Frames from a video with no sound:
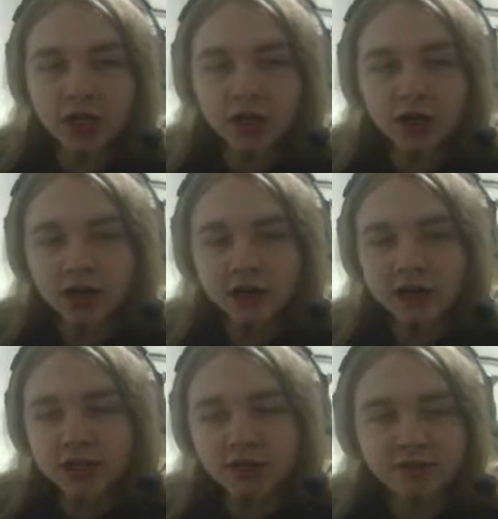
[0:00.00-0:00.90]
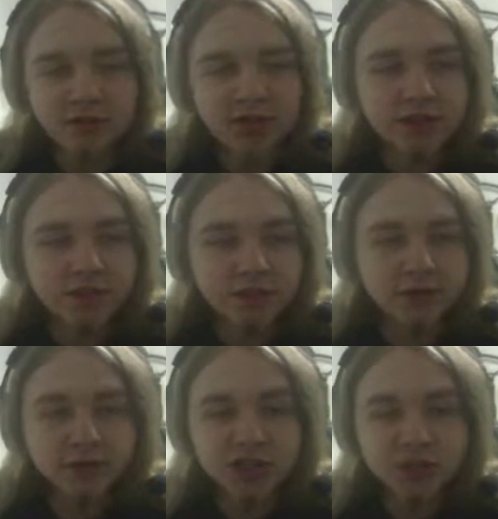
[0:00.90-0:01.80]
Alright, so I've beaten the
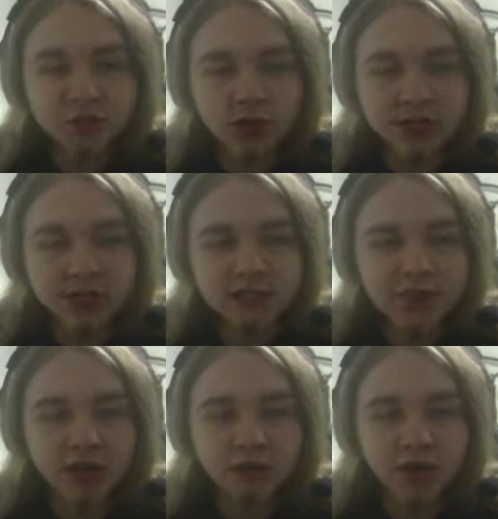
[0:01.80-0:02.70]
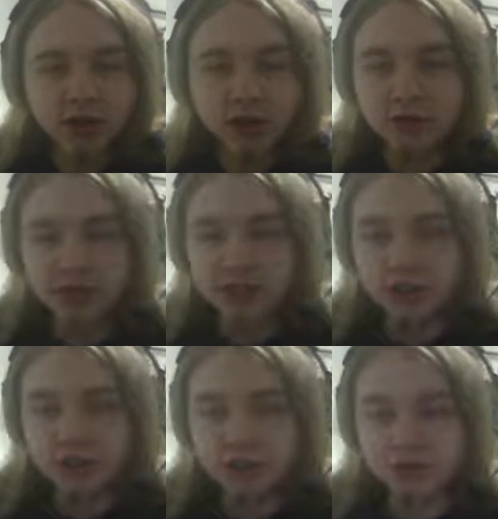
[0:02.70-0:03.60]
first mission once, but we're going to go ahead and
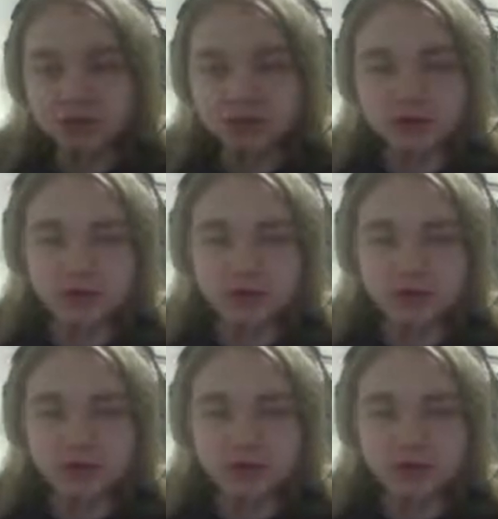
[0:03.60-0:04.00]
jump into it.